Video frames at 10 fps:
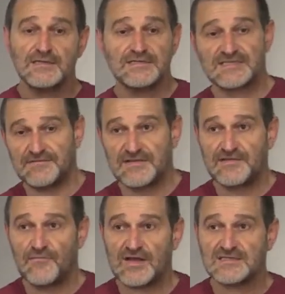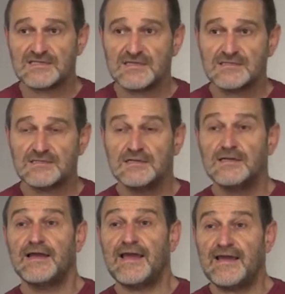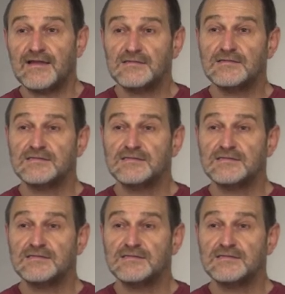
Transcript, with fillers: 71 cents, and